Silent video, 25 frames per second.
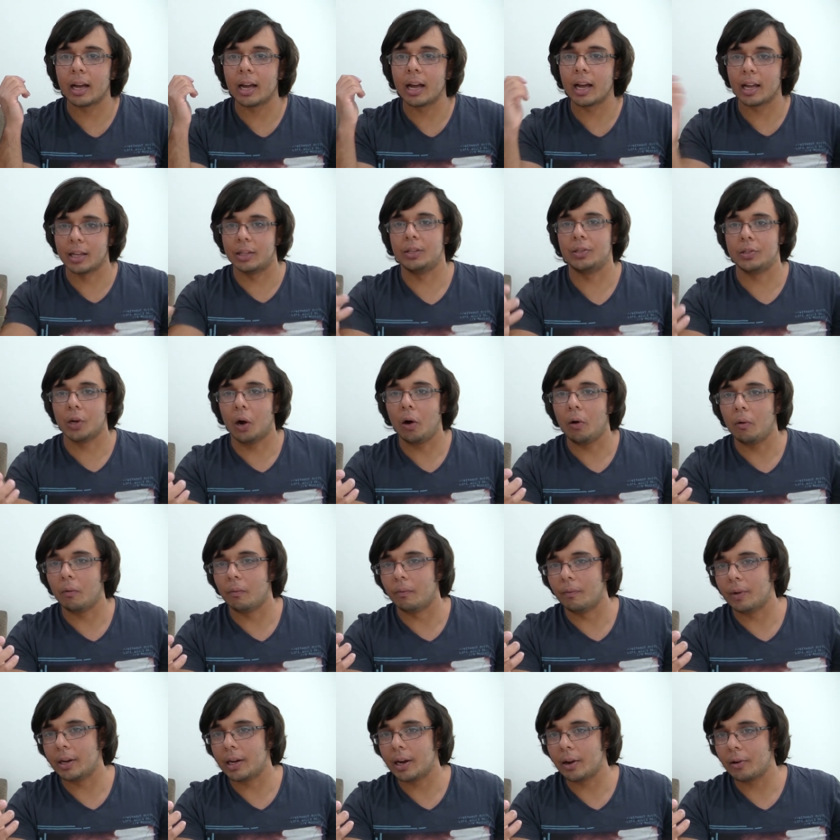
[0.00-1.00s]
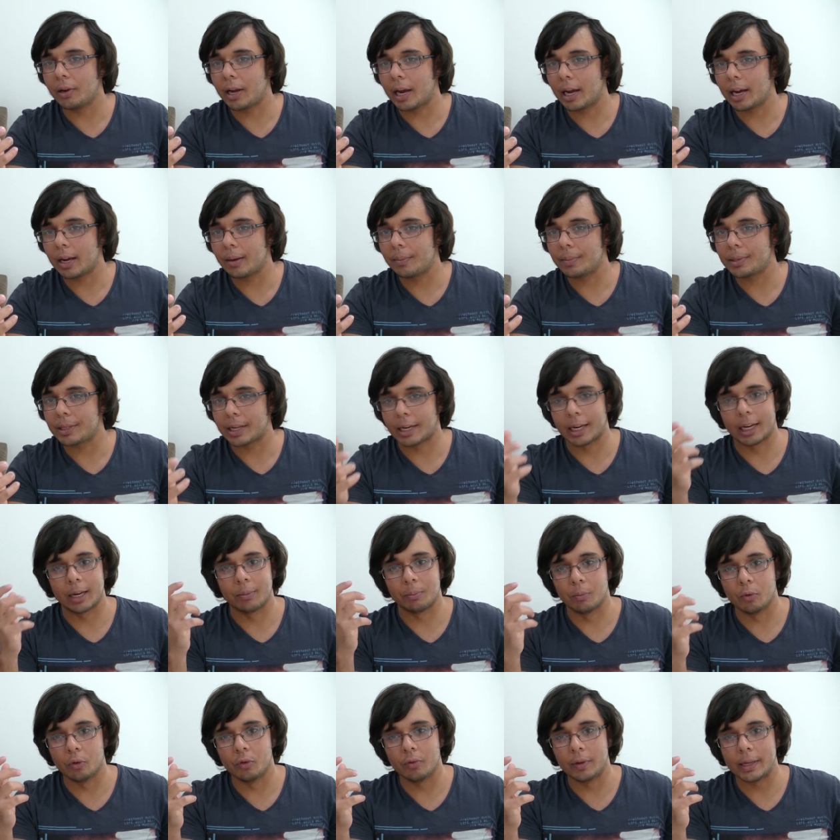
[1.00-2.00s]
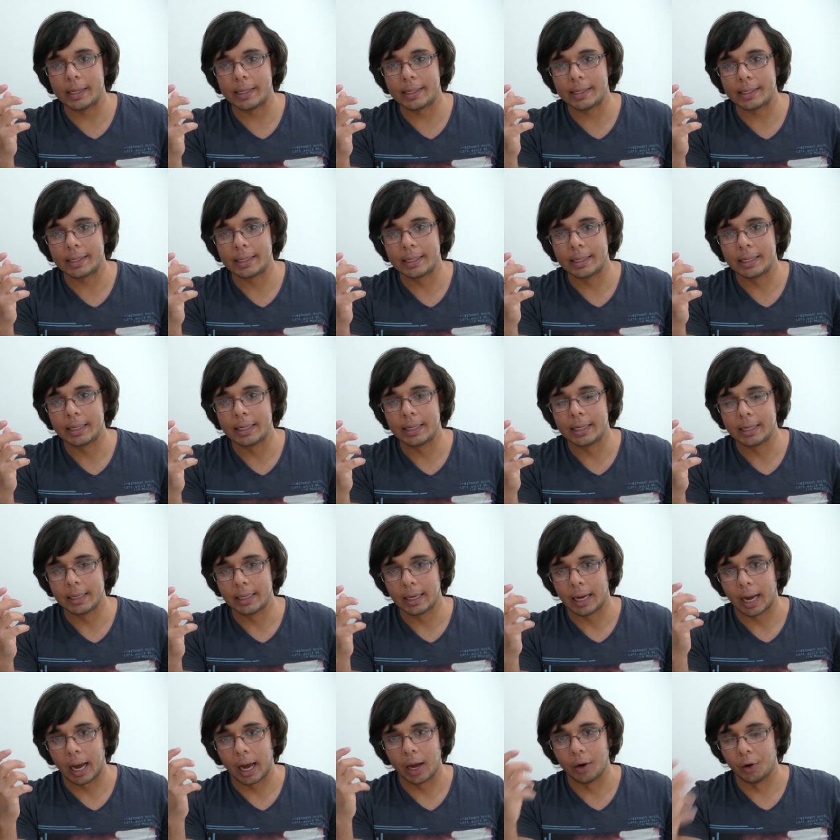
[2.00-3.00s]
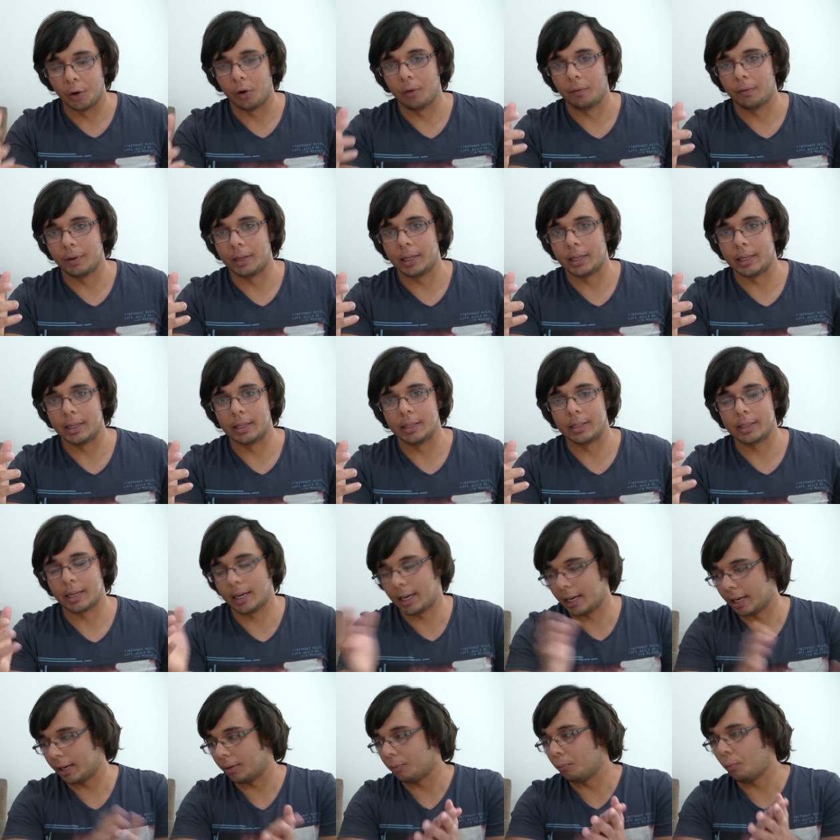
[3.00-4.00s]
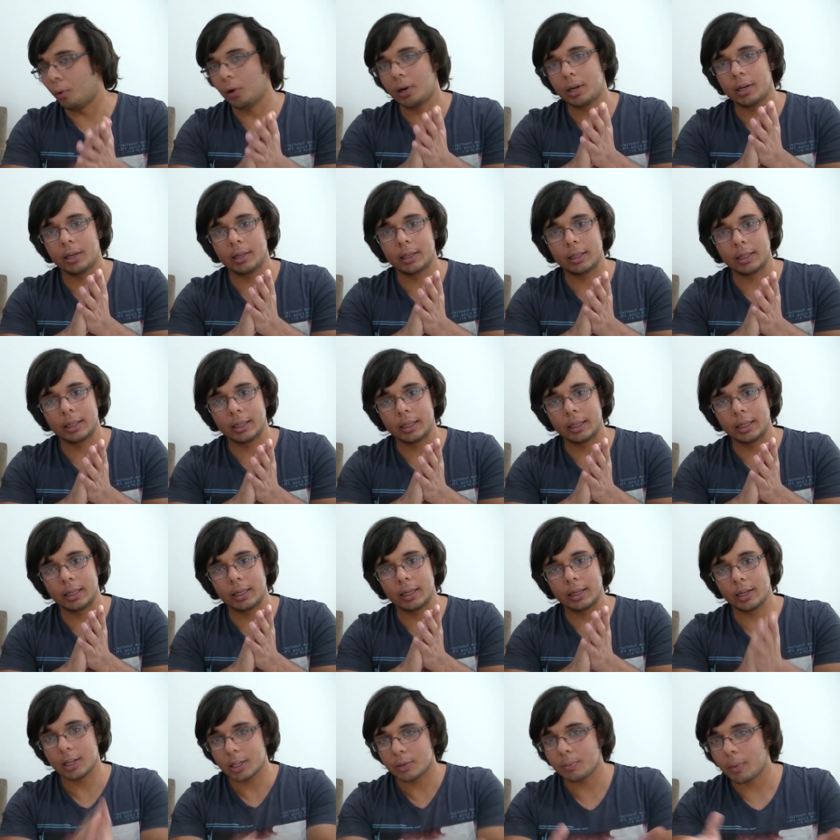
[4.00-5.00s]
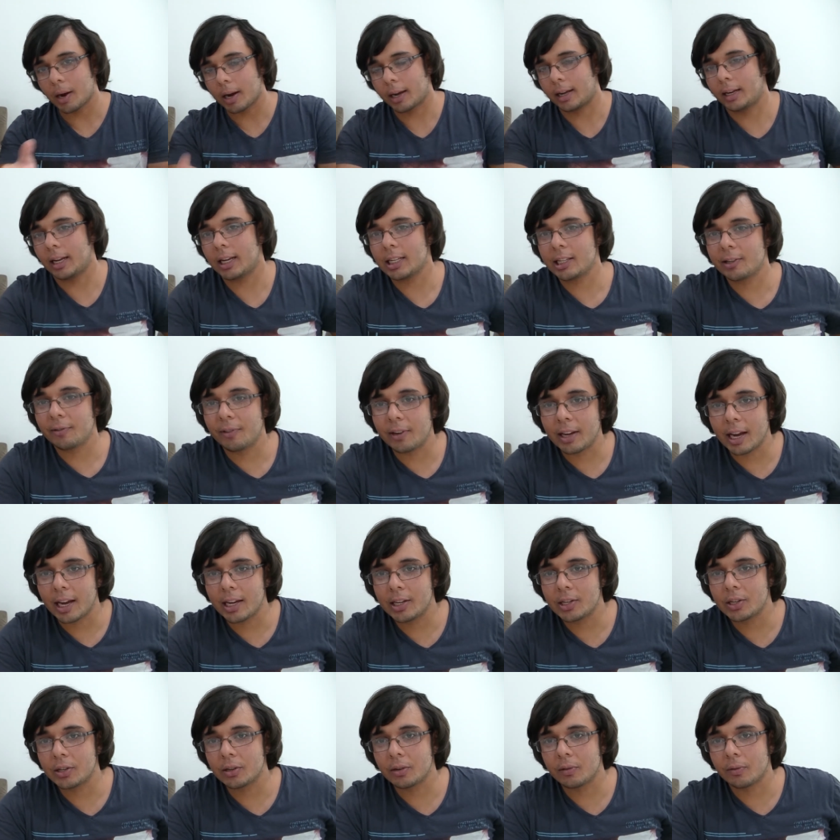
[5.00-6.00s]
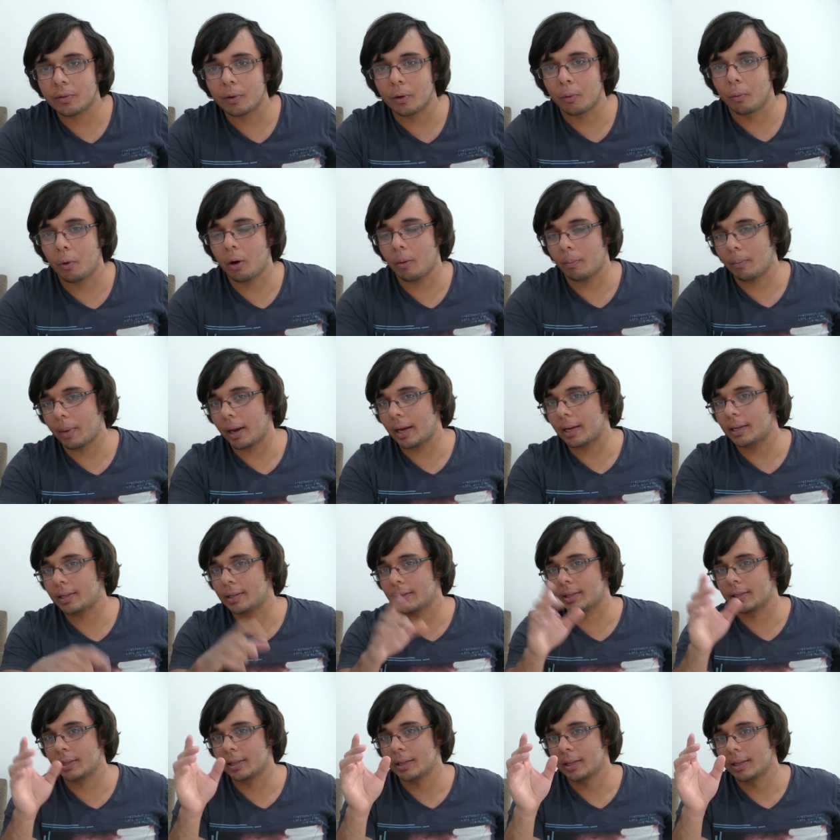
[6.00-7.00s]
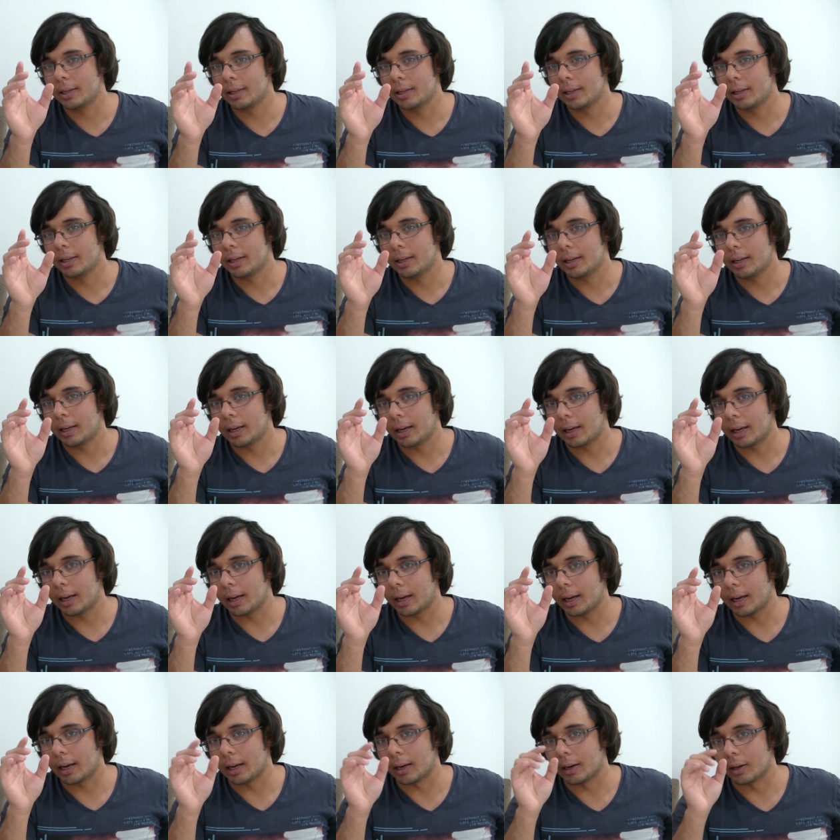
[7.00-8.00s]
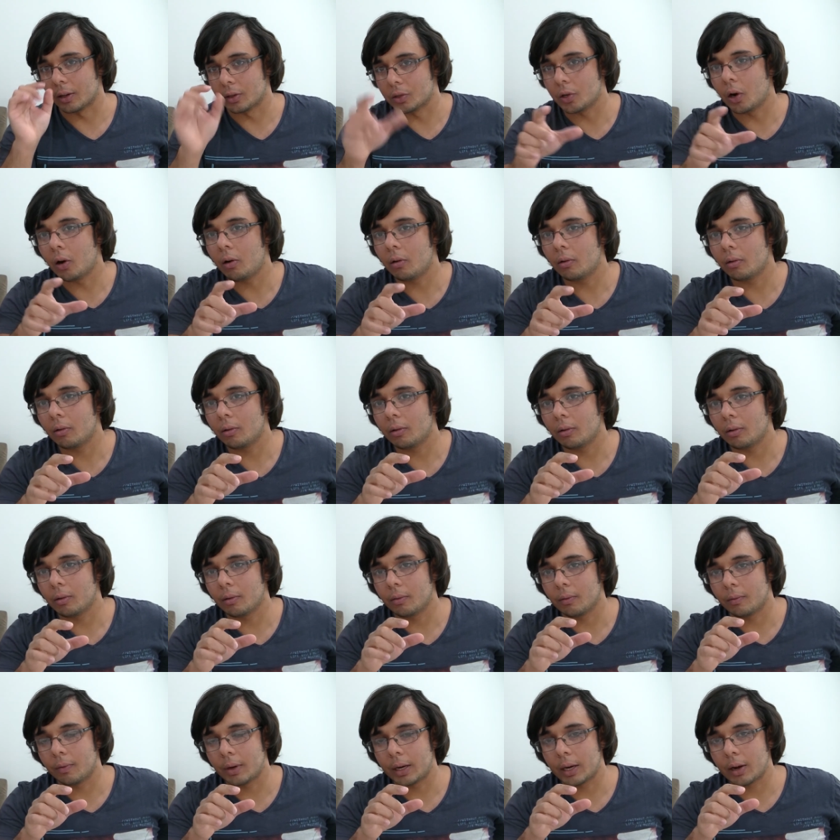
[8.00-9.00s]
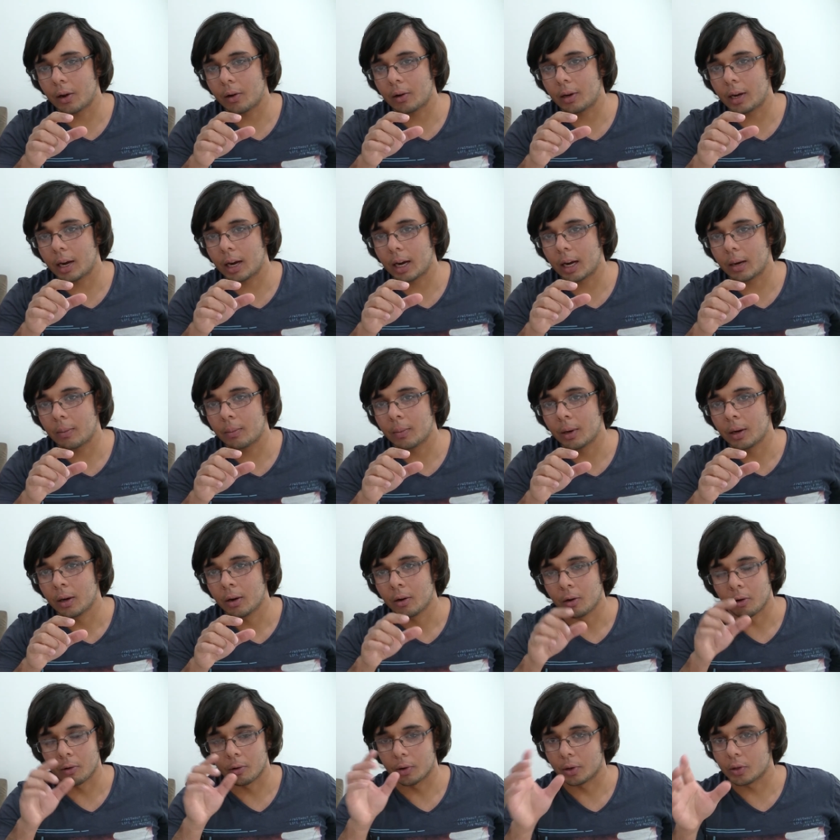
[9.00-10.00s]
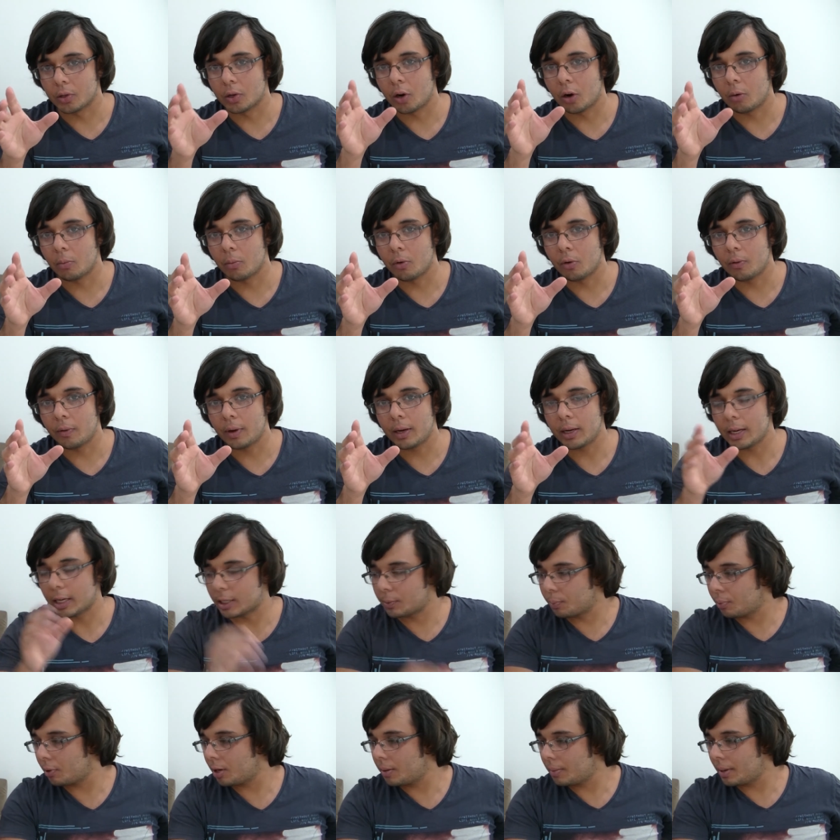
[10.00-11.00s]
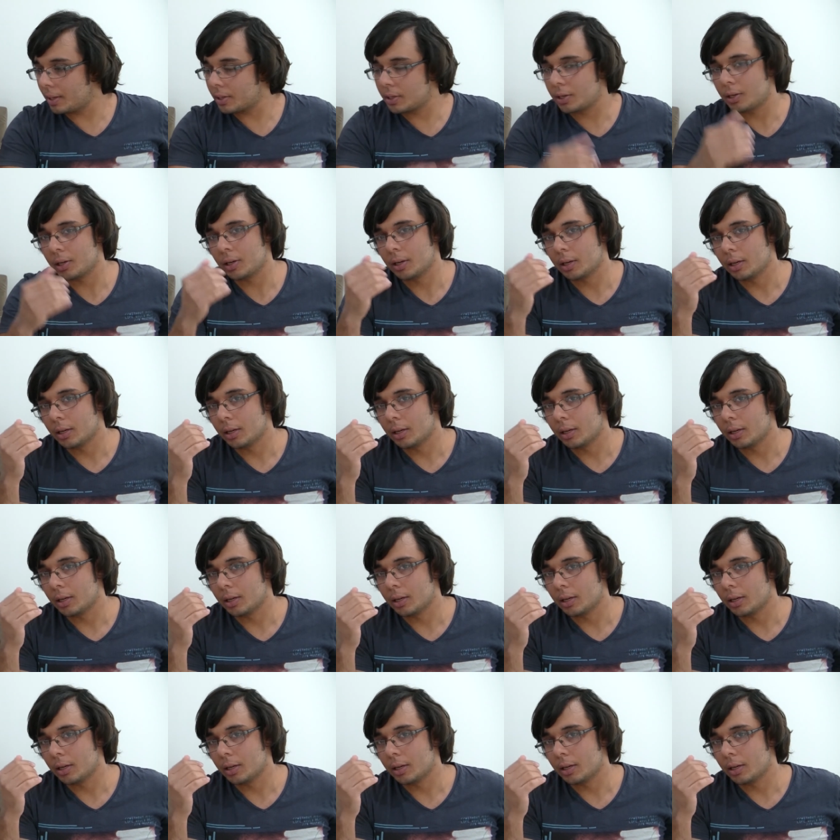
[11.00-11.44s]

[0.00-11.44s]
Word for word: adult video games and movies are not for kids. And what is my classification for what makes an adult video game or an adult movie. It's pretty much